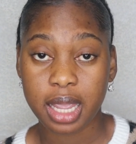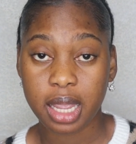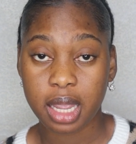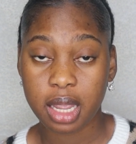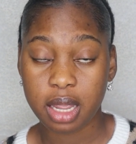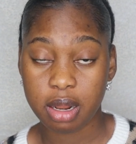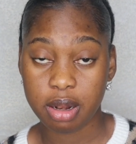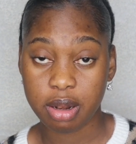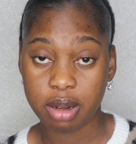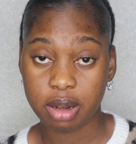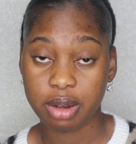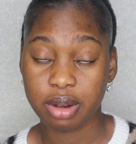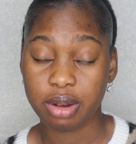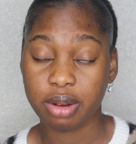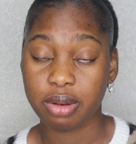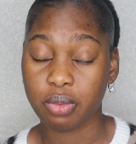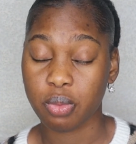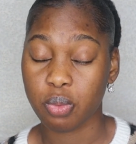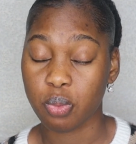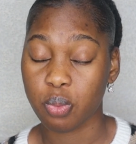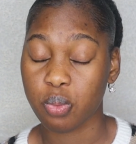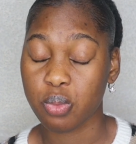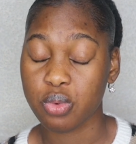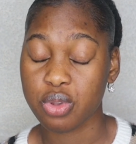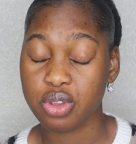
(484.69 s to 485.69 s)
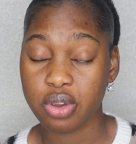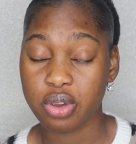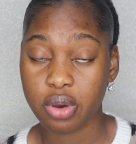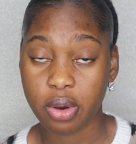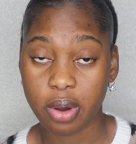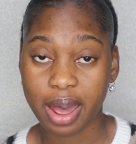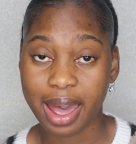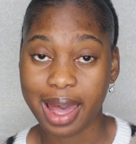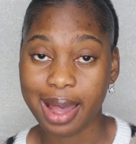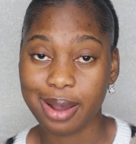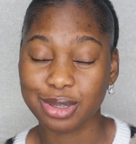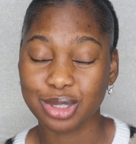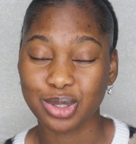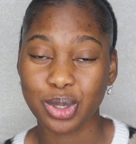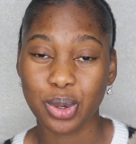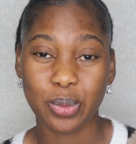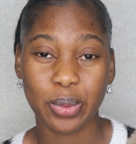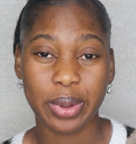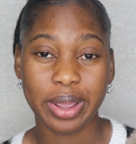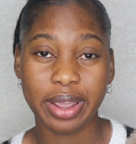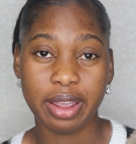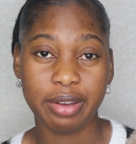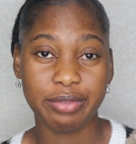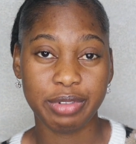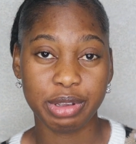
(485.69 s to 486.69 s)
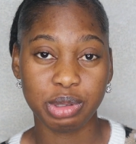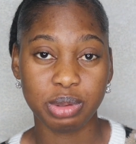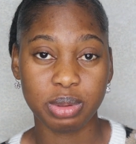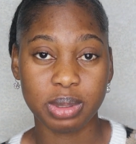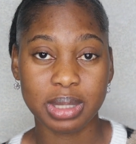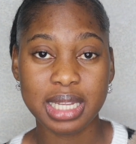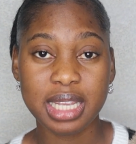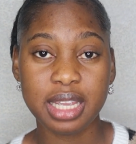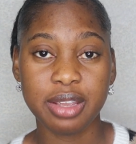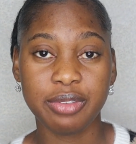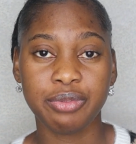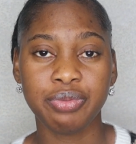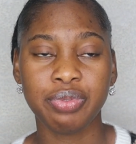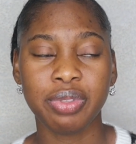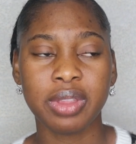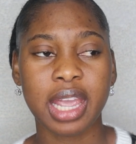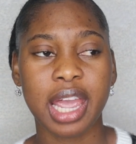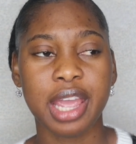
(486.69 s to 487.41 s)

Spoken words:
in your house or wherever you live.